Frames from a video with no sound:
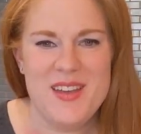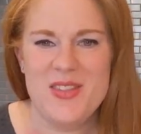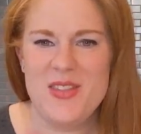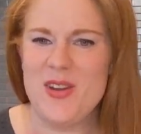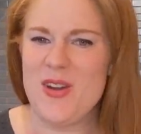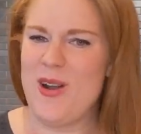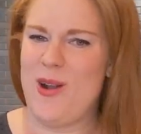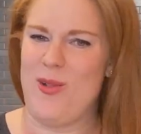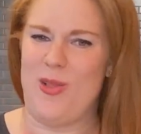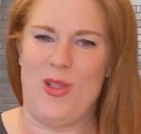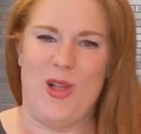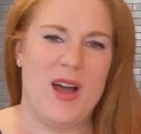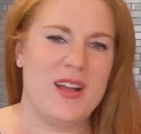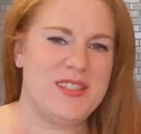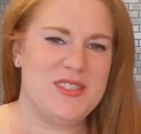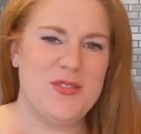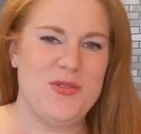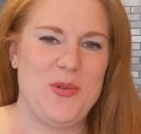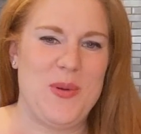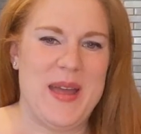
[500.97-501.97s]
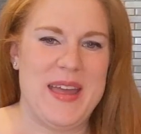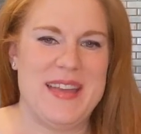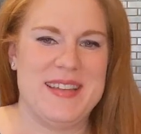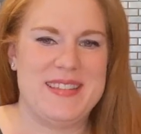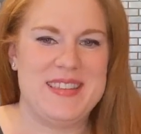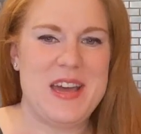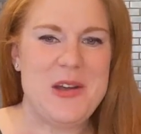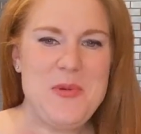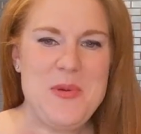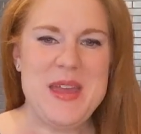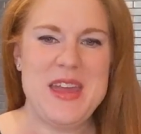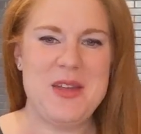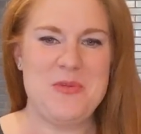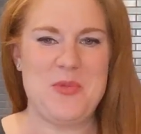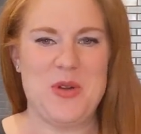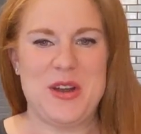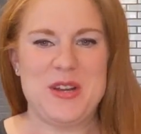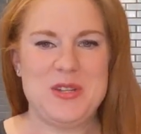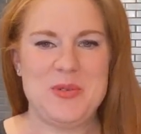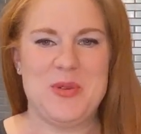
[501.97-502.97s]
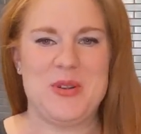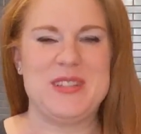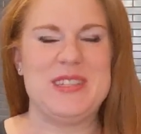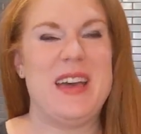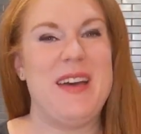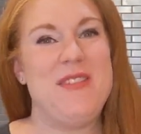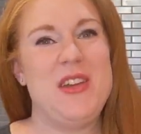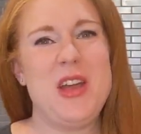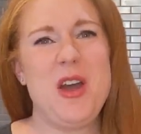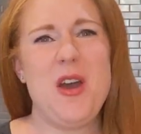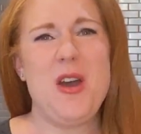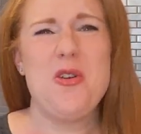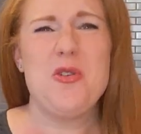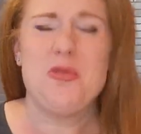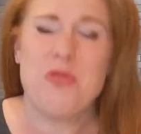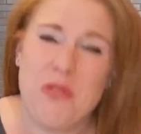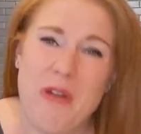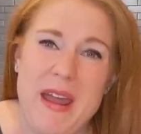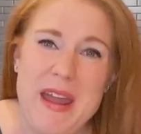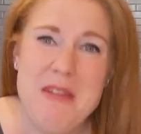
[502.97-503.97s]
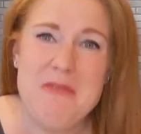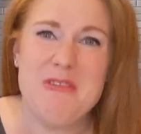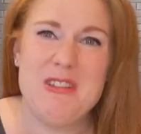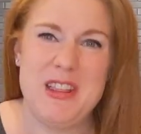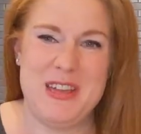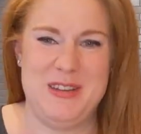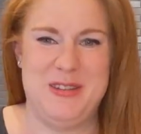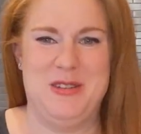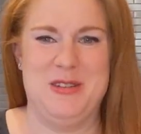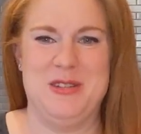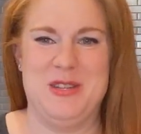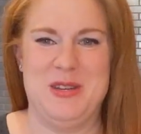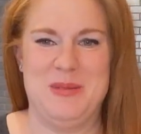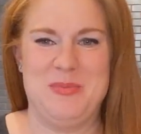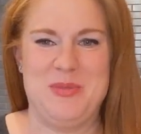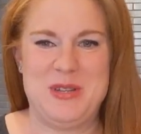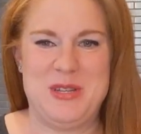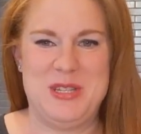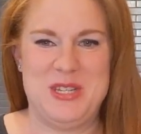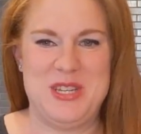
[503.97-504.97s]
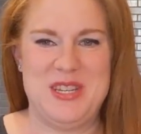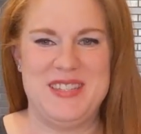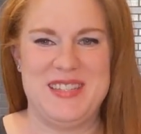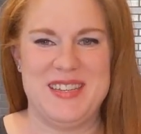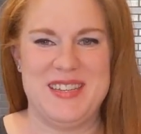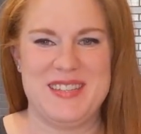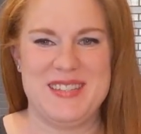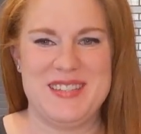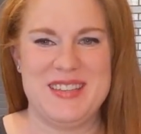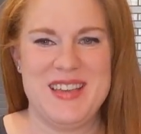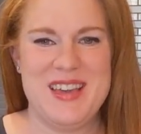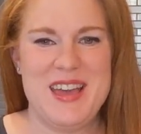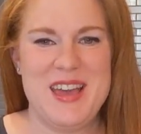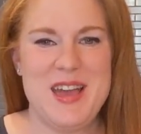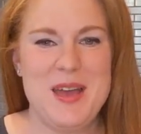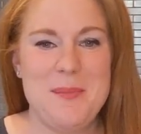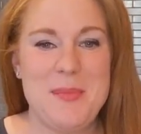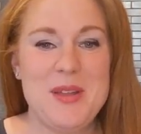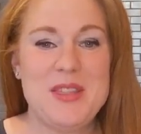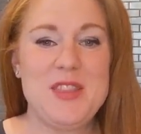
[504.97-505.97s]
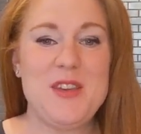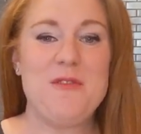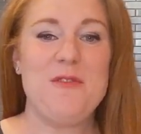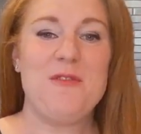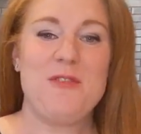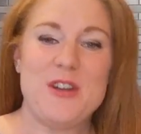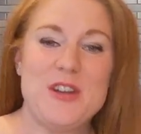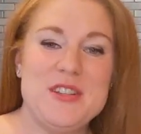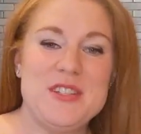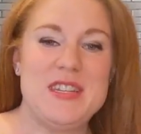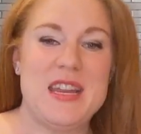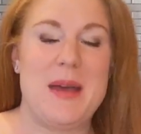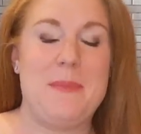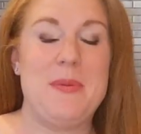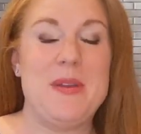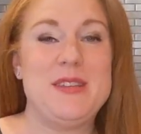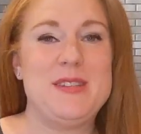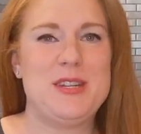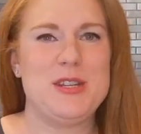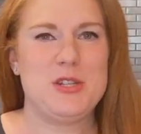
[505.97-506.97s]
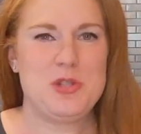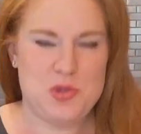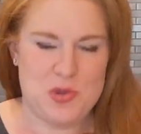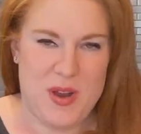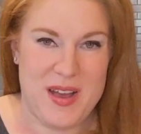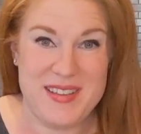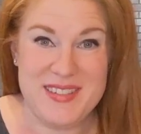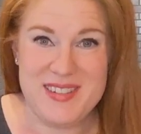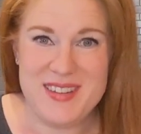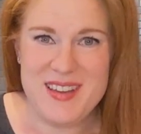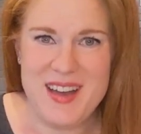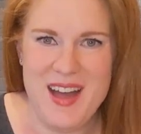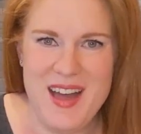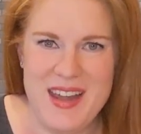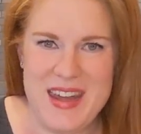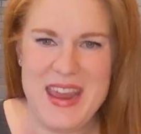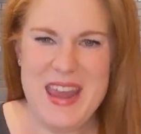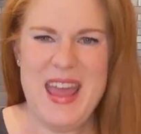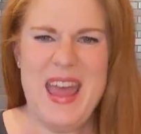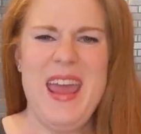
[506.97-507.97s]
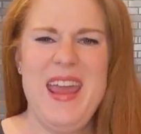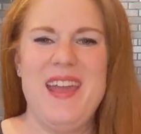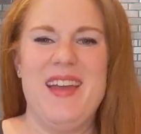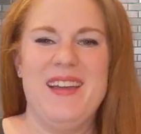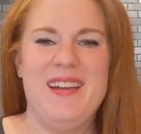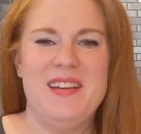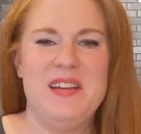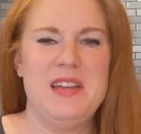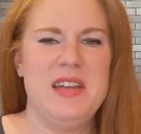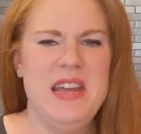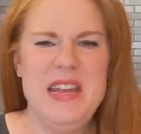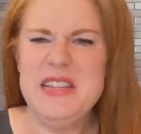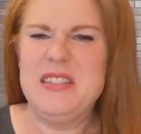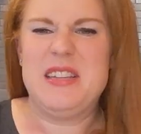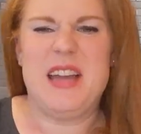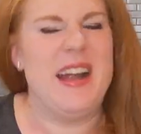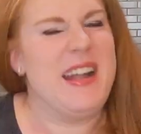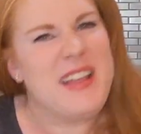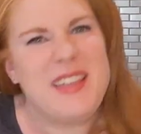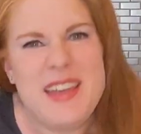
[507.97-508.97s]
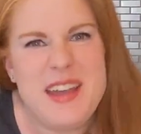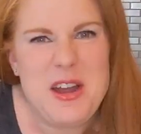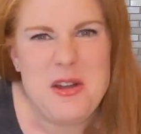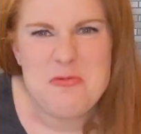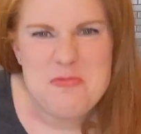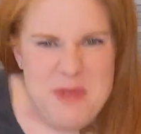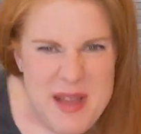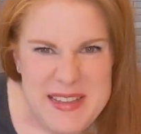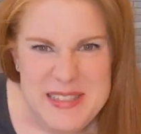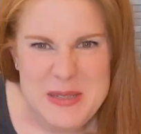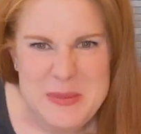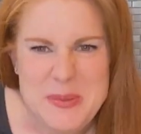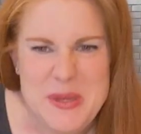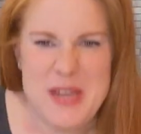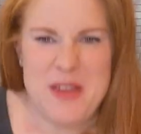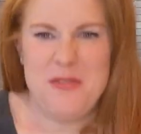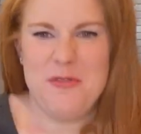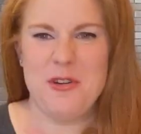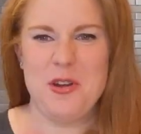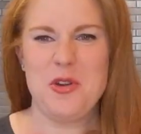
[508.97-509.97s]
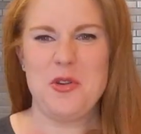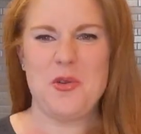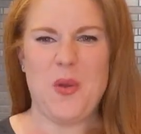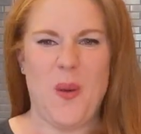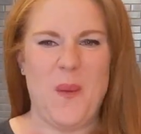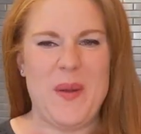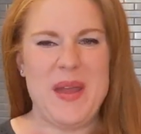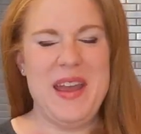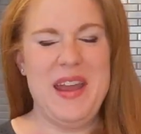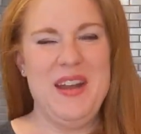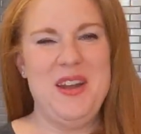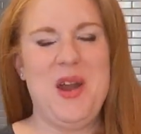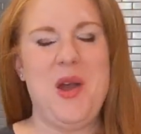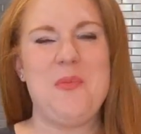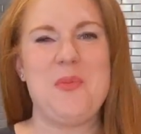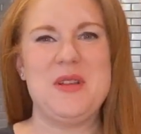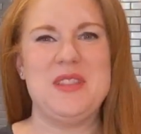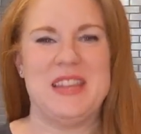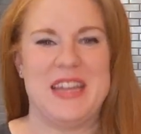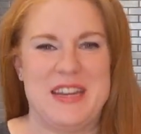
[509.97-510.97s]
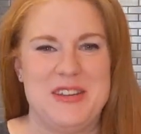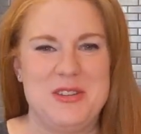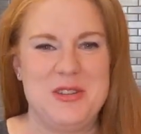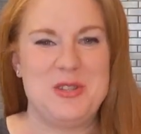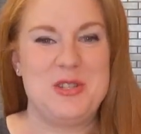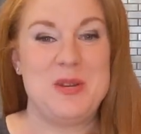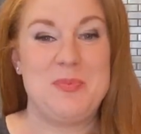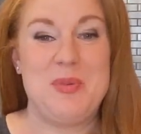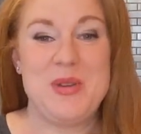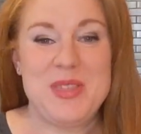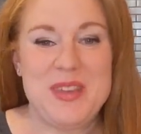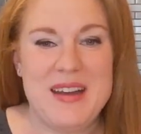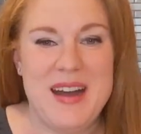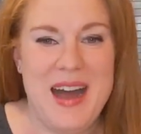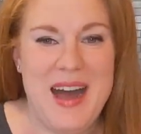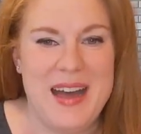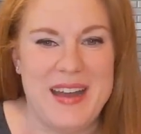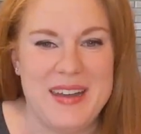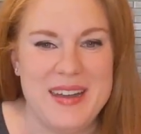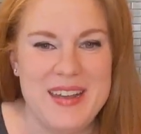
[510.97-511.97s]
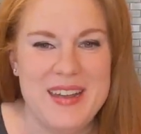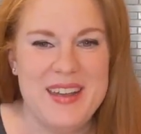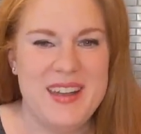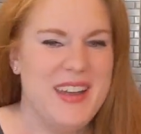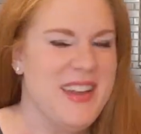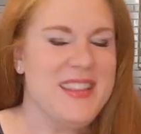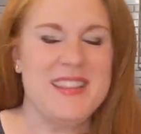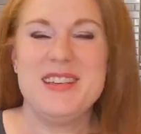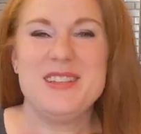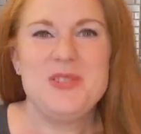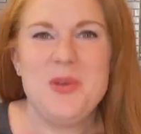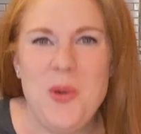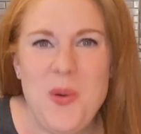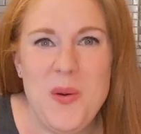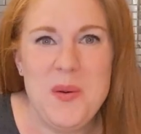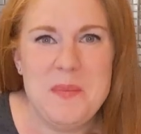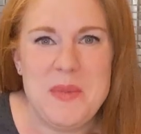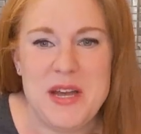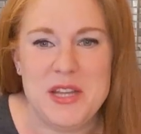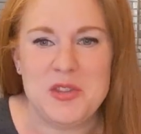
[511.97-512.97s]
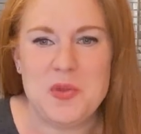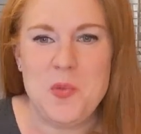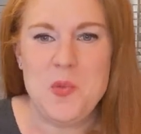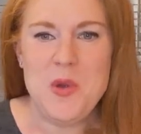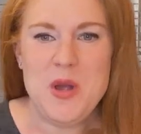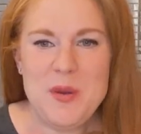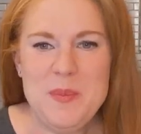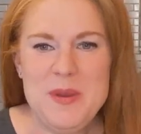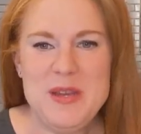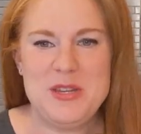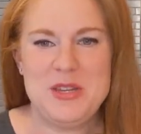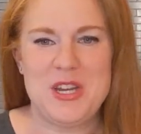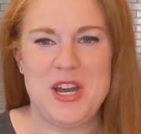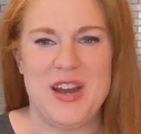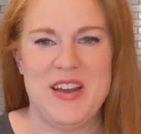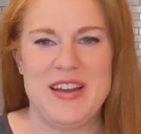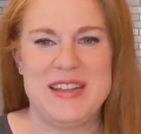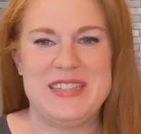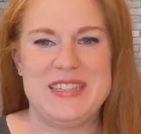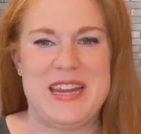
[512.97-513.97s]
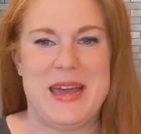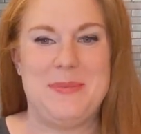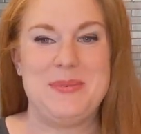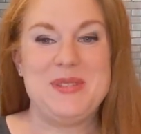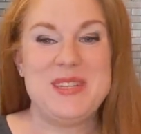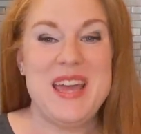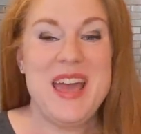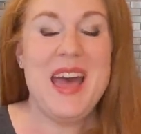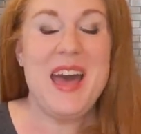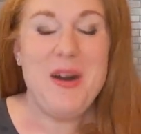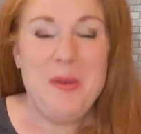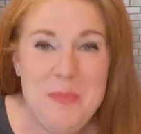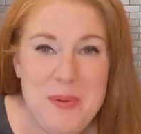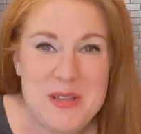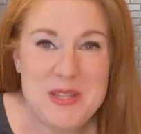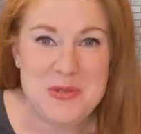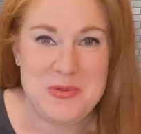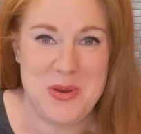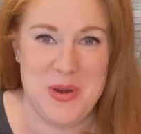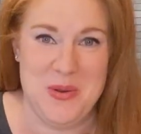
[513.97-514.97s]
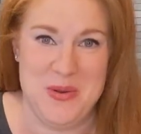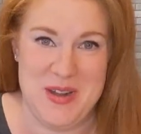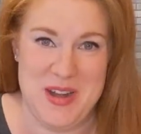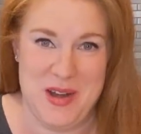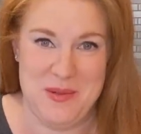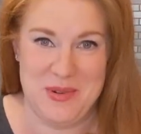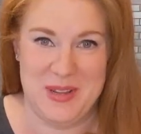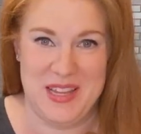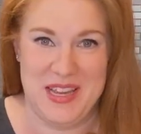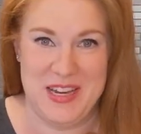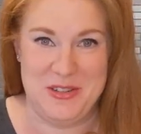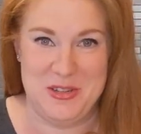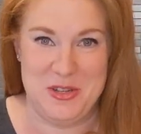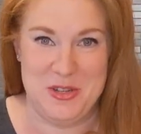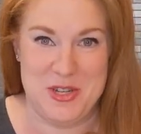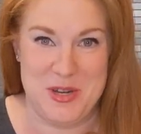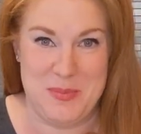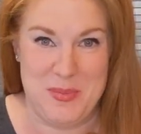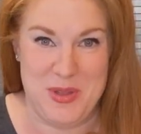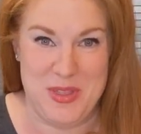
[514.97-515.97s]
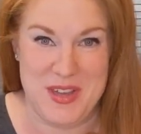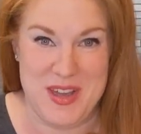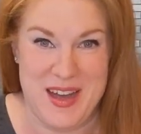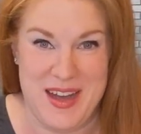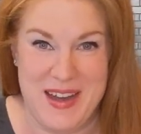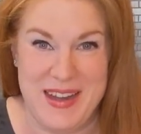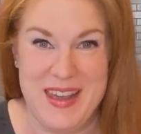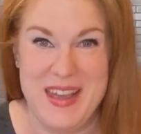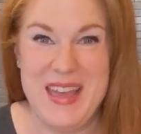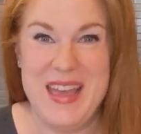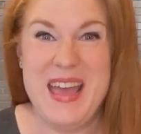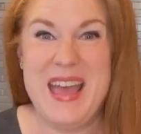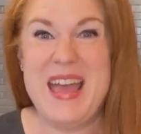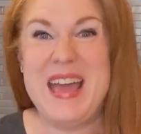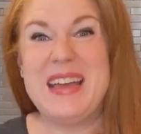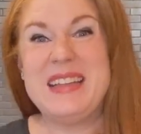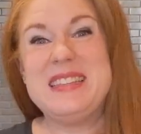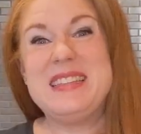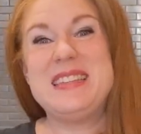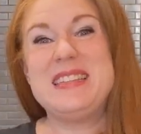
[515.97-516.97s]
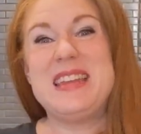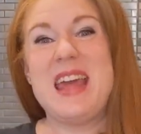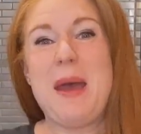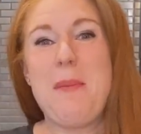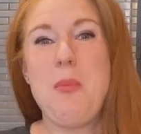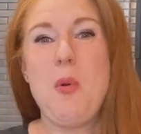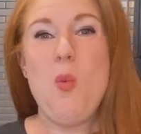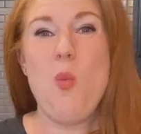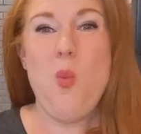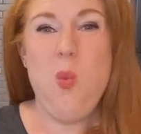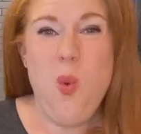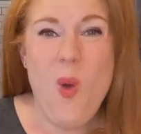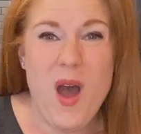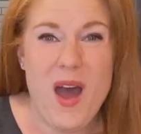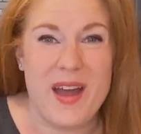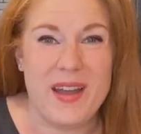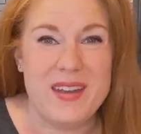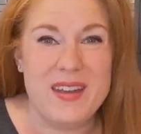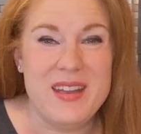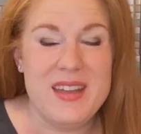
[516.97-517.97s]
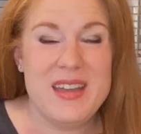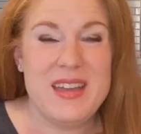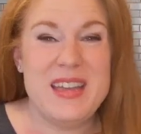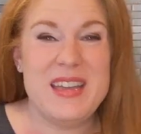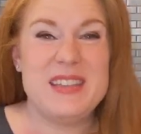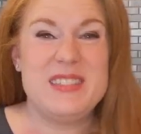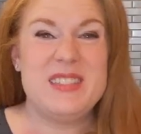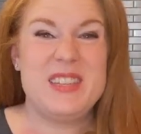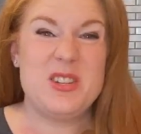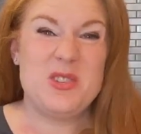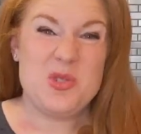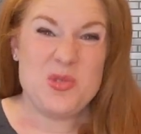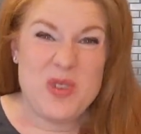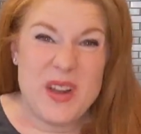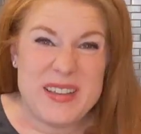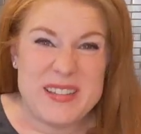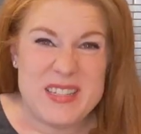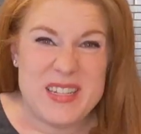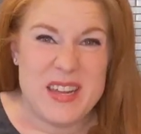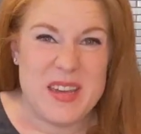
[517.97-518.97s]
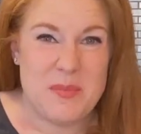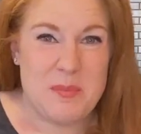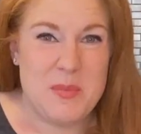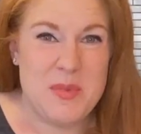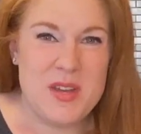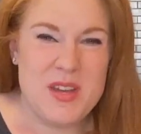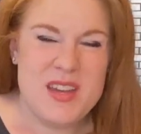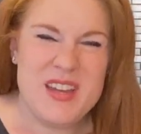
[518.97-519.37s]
There are lots of ways that we can work towards having a great relationship with Jesus. But the first step is to trust God. Hey, kind of like a recipe for growing in our relationship with God. This whole month, we'll be sharing steps to help us grow in our relationship with God. And step one is to trust Him.